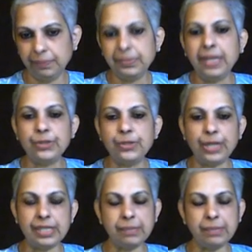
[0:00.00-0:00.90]

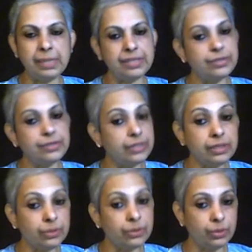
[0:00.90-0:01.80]
Education plays a
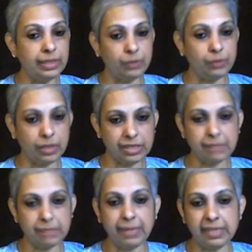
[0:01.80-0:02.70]
critical role in
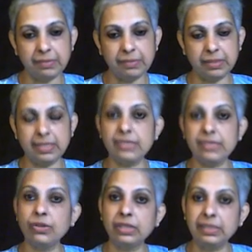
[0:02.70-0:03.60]
watershed management, says
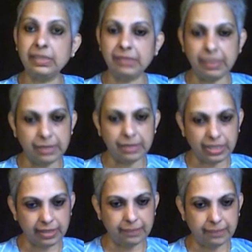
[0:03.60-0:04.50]
Dr. T.V.
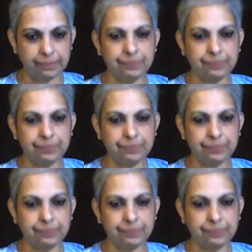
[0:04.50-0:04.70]
Ramachandra.